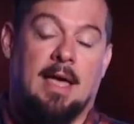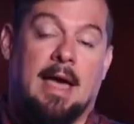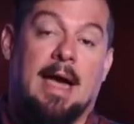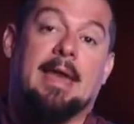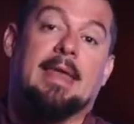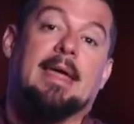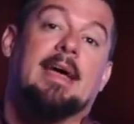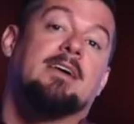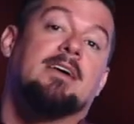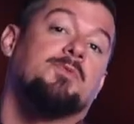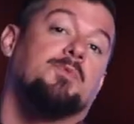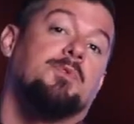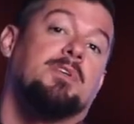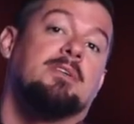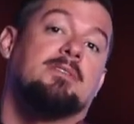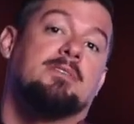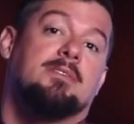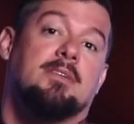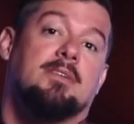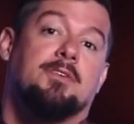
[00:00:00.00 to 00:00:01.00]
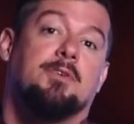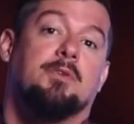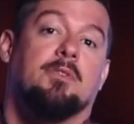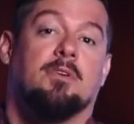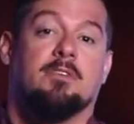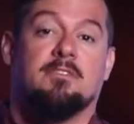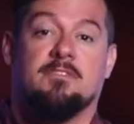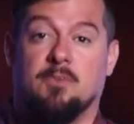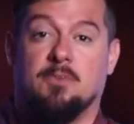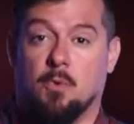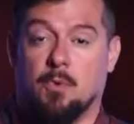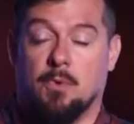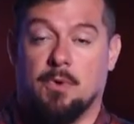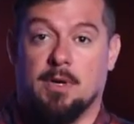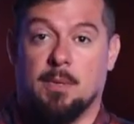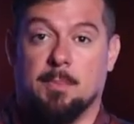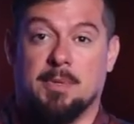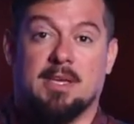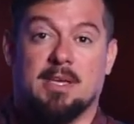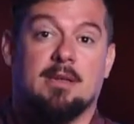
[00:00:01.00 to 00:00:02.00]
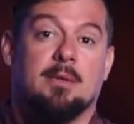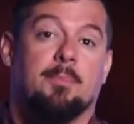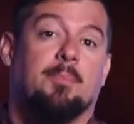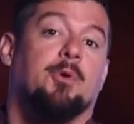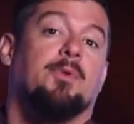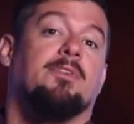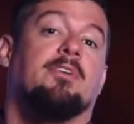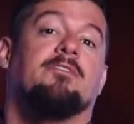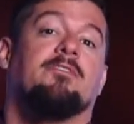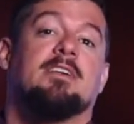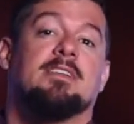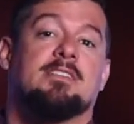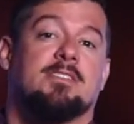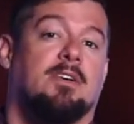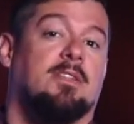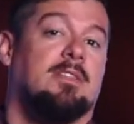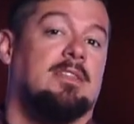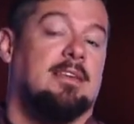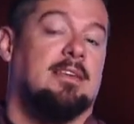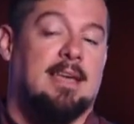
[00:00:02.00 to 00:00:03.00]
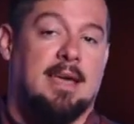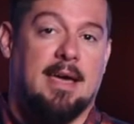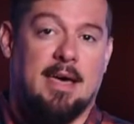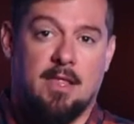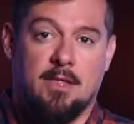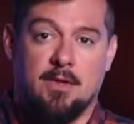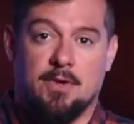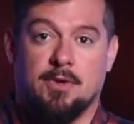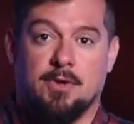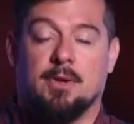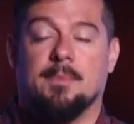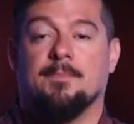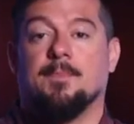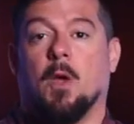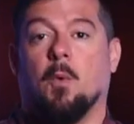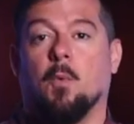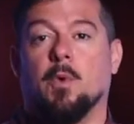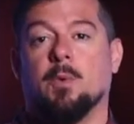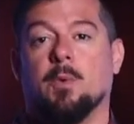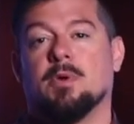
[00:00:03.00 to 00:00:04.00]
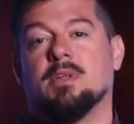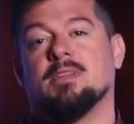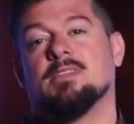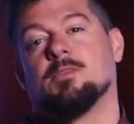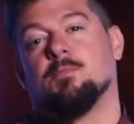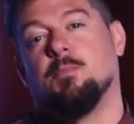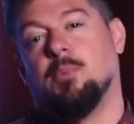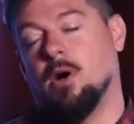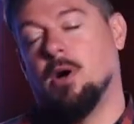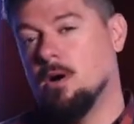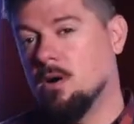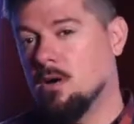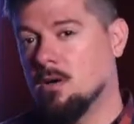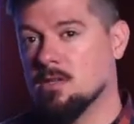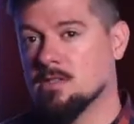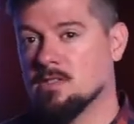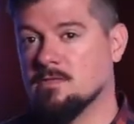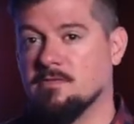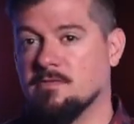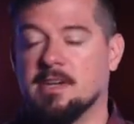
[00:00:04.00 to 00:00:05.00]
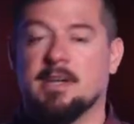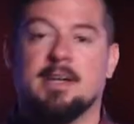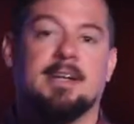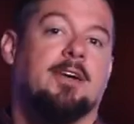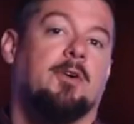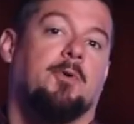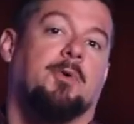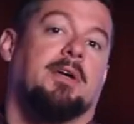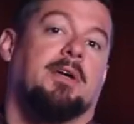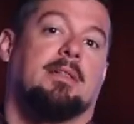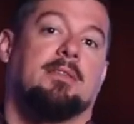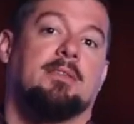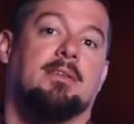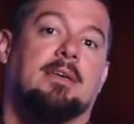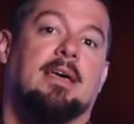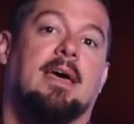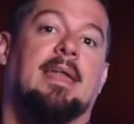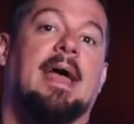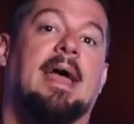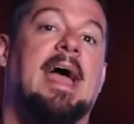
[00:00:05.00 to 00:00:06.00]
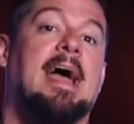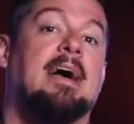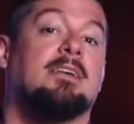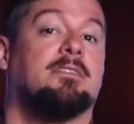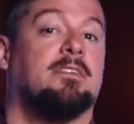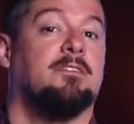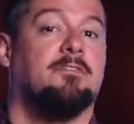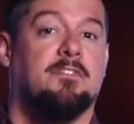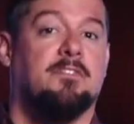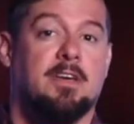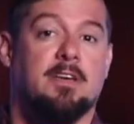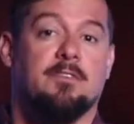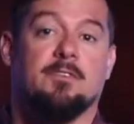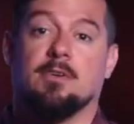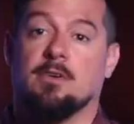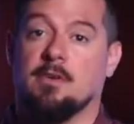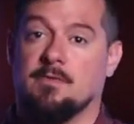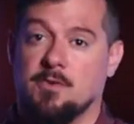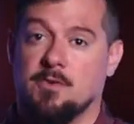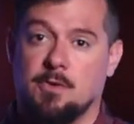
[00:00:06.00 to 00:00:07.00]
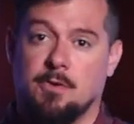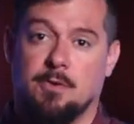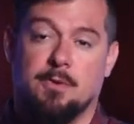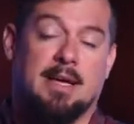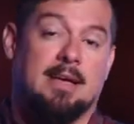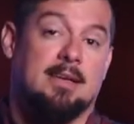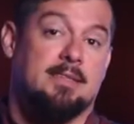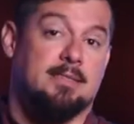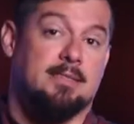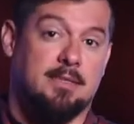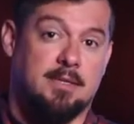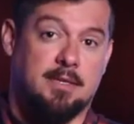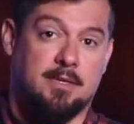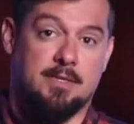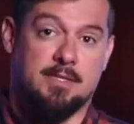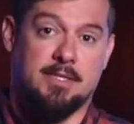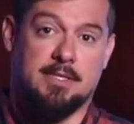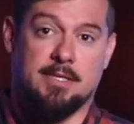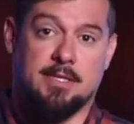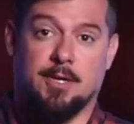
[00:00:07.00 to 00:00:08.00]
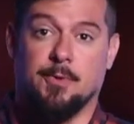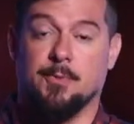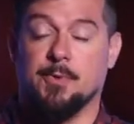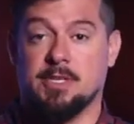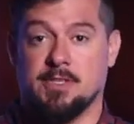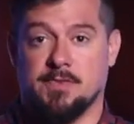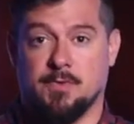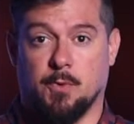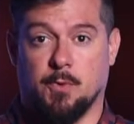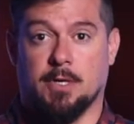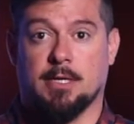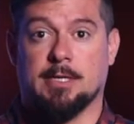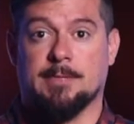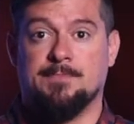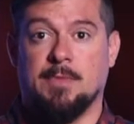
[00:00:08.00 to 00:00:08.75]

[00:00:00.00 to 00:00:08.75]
And as we continue to look forward and begin to put events on the calendar, we want to just pause very quickly and ask a favor of you as leaders here at Rich Fork.